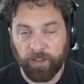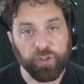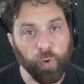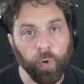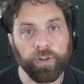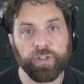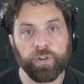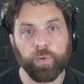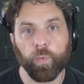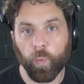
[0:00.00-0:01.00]
George
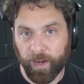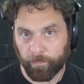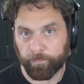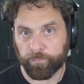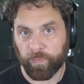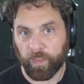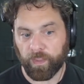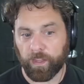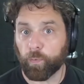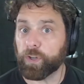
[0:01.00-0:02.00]
Whittam,
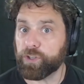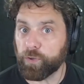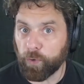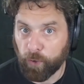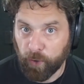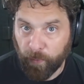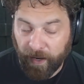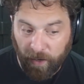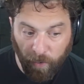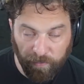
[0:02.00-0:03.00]
who you
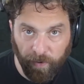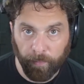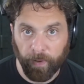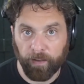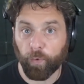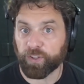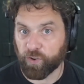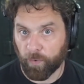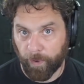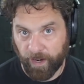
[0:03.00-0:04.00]
may know from
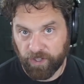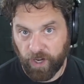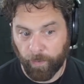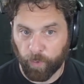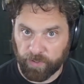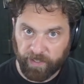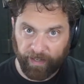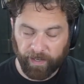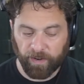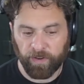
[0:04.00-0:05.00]
Voiceover Body Shop with
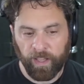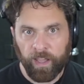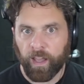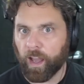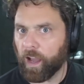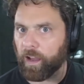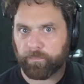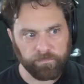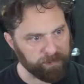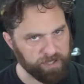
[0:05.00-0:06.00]
Dan Leonard,
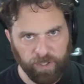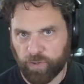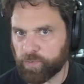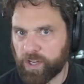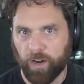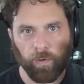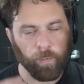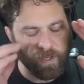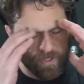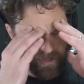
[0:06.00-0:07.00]
does a YouTube channel
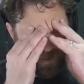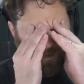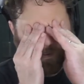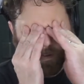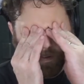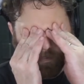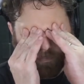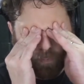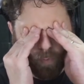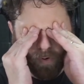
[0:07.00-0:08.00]
which
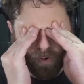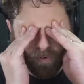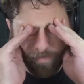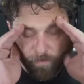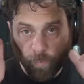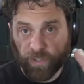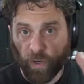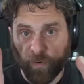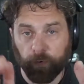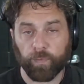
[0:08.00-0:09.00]
for
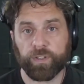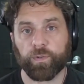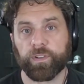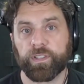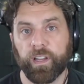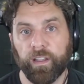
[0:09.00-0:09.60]
voiceover resource